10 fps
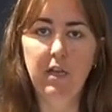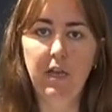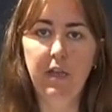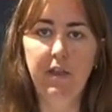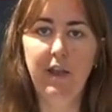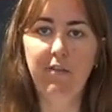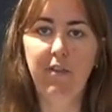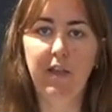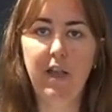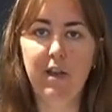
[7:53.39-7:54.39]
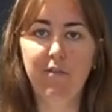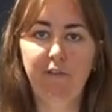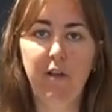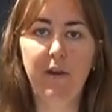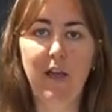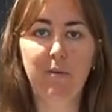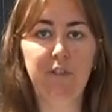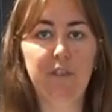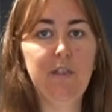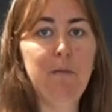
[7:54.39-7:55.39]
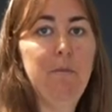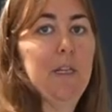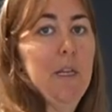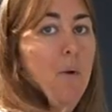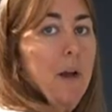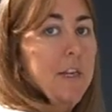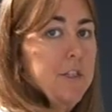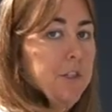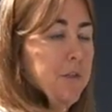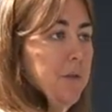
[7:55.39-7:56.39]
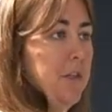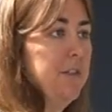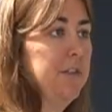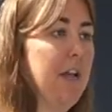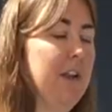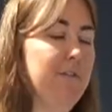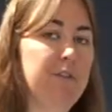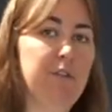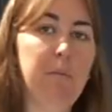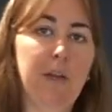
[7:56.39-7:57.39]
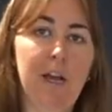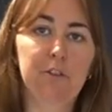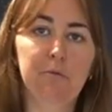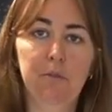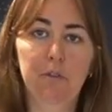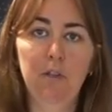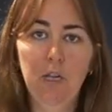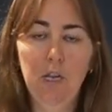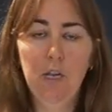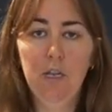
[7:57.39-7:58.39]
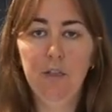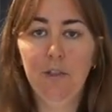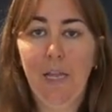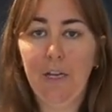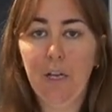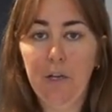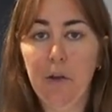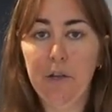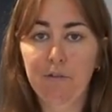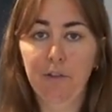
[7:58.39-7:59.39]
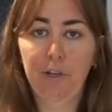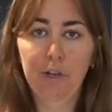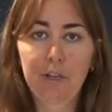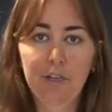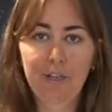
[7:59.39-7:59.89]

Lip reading: and then have that kind of flowing out, which is typically what I do, just kind of super casual, like not even